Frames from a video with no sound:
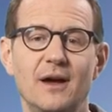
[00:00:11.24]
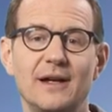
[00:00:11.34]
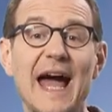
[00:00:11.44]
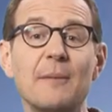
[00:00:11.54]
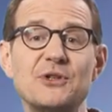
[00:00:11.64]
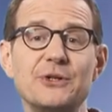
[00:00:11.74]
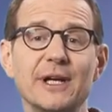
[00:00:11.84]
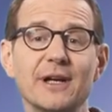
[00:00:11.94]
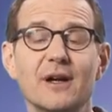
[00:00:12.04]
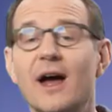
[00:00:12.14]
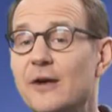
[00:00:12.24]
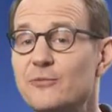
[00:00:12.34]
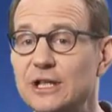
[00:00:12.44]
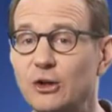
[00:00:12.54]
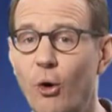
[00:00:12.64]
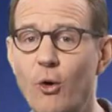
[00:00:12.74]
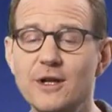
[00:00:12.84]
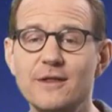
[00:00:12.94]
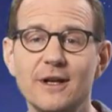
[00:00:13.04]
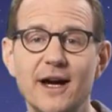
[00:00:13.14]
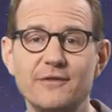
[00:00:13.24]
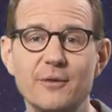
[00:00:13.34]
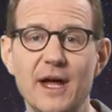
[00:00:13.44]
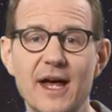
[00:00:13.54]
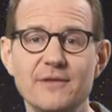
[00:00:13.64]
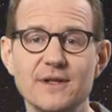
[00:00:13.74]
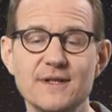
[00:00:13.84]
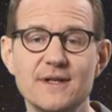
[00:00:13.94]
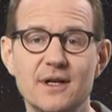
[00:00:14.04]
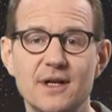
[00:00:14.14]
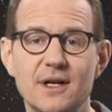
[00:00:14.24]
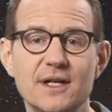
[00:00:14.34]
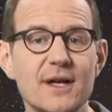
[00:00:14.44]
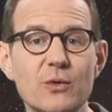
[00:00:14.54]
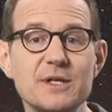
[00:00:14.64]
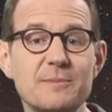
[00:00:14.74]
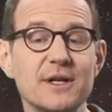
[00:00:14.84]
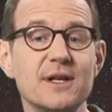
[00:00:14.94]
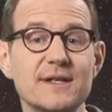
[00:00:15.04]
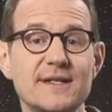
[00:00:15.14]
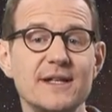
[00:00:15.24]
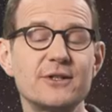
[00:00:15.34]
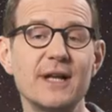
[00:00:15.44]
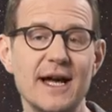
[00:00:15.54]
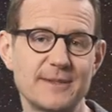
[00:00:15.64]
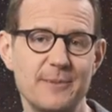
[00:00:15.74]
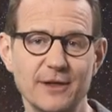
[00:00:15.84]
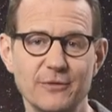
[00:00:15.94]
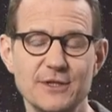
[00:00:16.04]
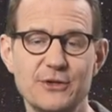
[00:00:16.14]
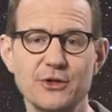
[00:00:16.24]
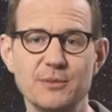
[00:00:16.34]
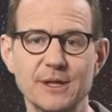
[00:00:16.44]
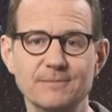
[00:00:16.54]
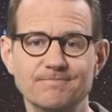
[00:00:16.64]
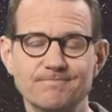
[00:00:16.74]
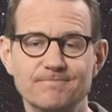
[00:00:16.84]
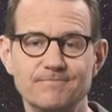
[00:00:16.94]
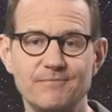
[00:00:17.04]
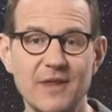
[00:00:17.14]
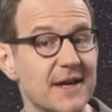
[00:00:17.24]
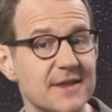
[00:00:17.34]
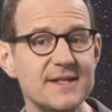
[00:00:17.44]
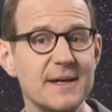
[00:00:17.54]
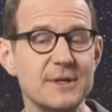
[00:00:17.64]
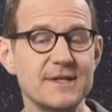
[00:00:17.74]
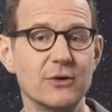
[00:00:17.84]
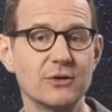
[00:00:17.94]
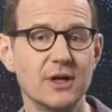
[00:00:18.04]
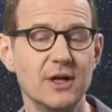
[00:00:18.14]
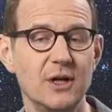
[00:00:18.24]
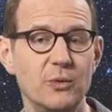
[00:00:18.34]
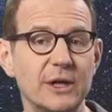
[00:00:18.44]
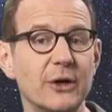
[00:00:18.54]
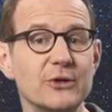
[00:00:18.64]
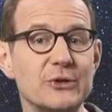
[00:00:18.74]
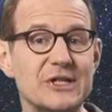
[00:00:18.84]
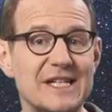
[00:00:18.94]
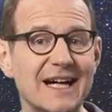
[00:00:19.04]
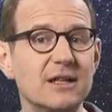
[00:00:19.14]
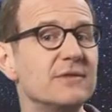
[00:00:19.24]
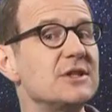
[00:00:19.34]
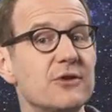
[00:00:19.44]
Capturing and recording the light from the heavens has always been a central aspect of astronomy. In this episode, we're going to delve into